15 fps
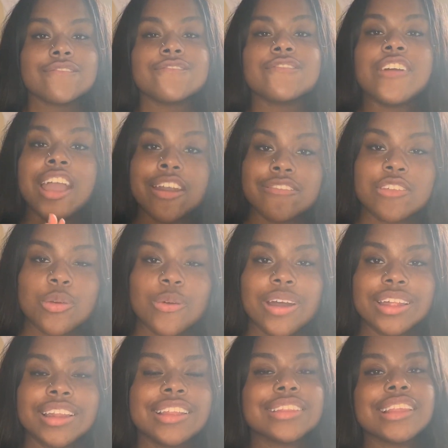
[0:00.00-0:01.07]
for
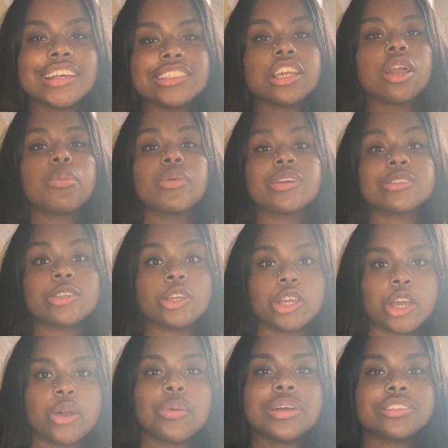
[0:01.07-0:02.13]
everyone, letting a person
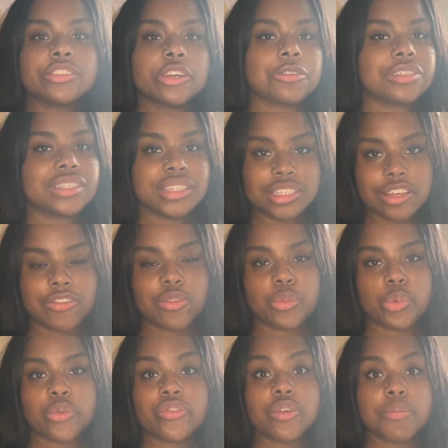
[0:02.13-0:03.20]
go is totally different.
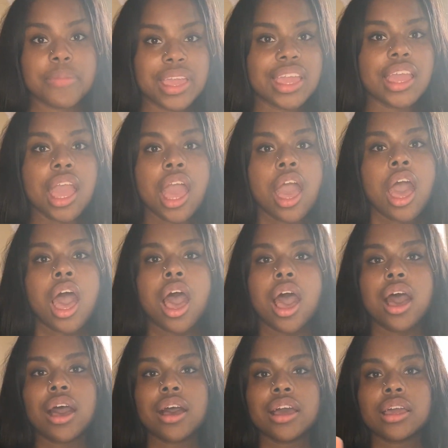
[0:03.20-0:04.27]
But for me,
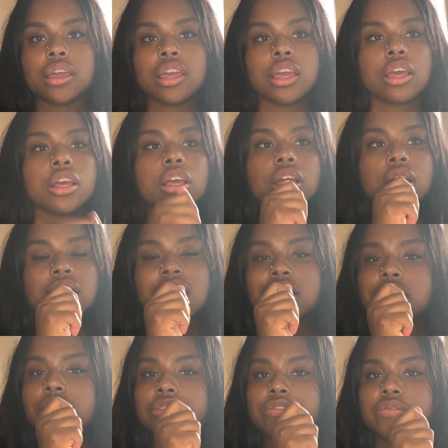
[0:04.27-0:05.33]
I
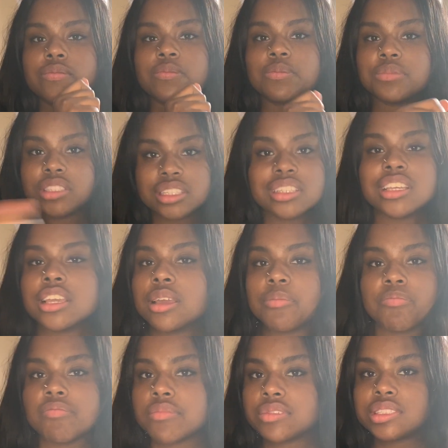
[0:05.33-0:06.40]
kind of delete
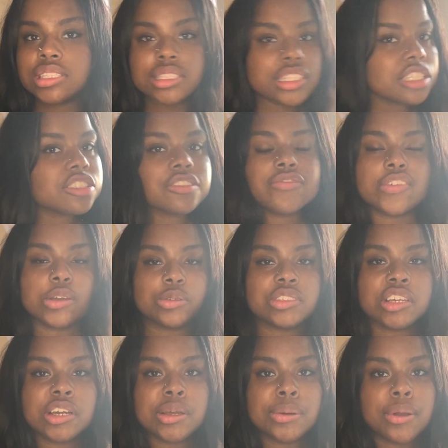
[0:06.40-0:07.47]
delete a
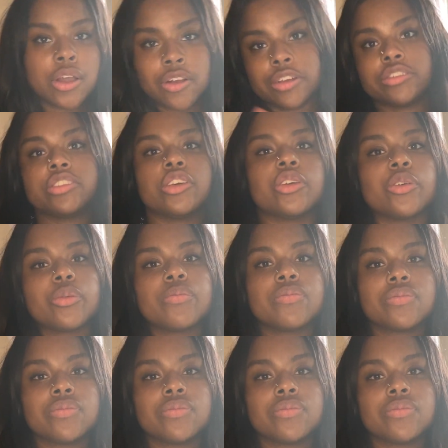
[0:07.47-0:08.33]
photo or two